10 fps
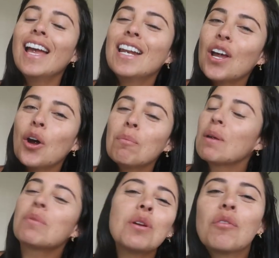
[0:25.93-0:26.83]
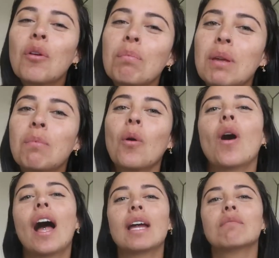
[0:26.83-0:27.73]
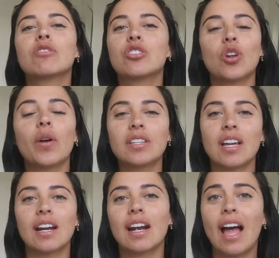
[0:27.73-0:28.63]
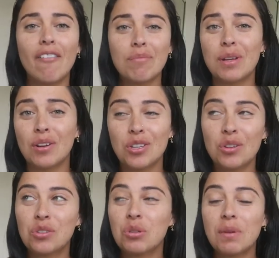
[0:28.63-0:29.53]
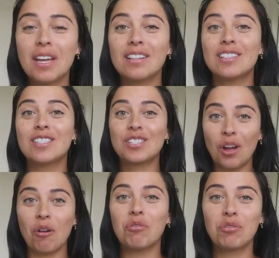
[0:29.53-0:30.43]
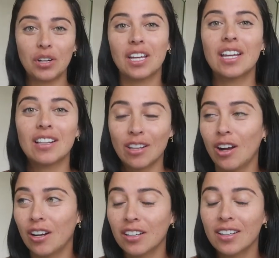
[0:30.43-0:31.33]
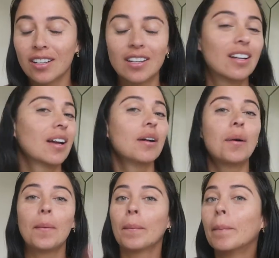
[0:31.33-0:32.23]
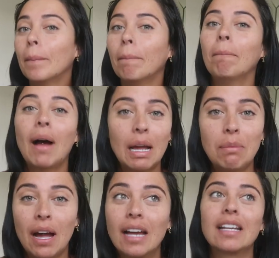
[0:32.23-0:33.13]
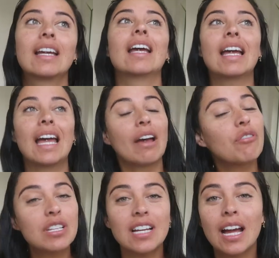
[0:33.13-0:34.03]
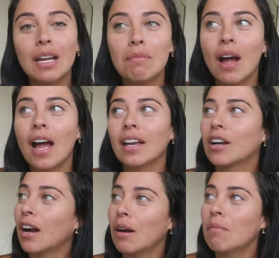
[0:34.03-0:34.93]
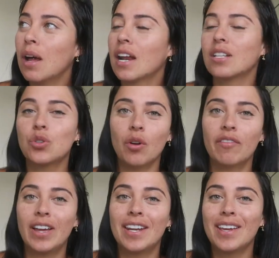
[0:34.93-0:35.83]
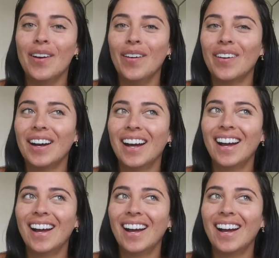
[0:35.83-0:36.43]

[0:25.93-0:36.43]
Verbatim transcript: Hello my beautiful people, I am so excited. I haven't been on YouTube in so freaking long. My bad. Every time I come and I do a video,